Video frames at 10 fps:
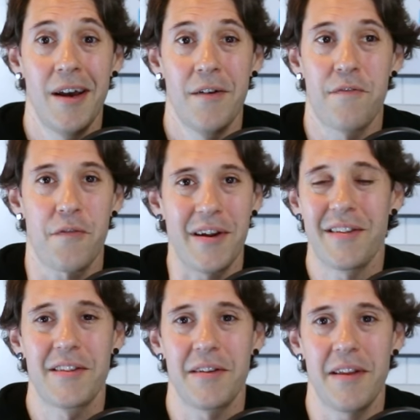
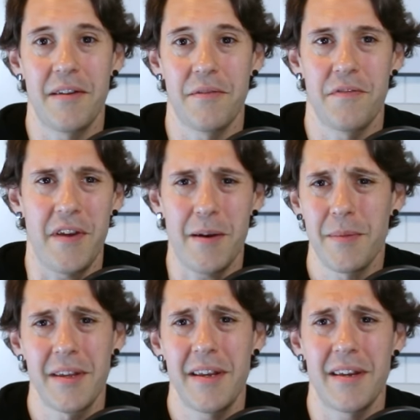friends and
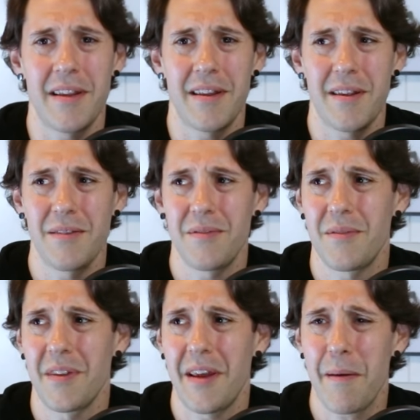family
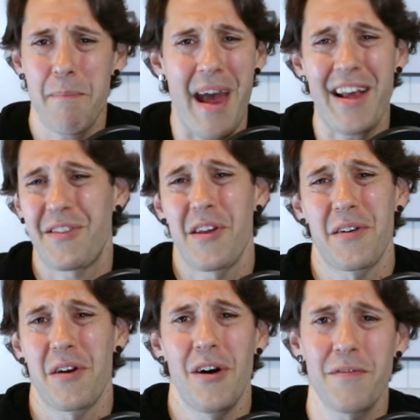and get past the
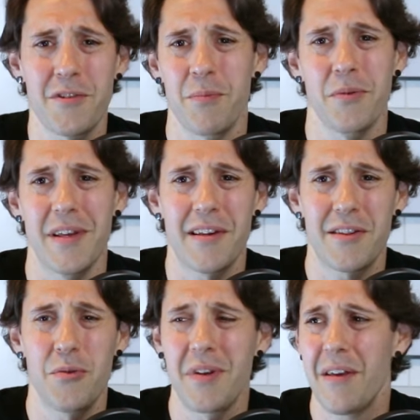
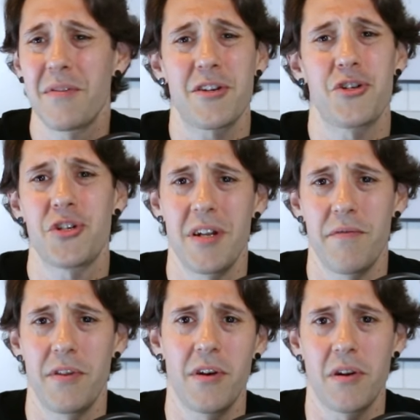uncomfortableness. Who gives a shit if
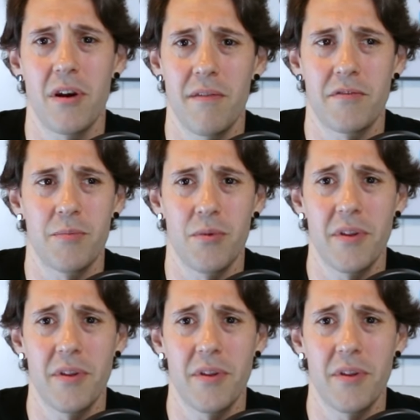it's uncomfortable?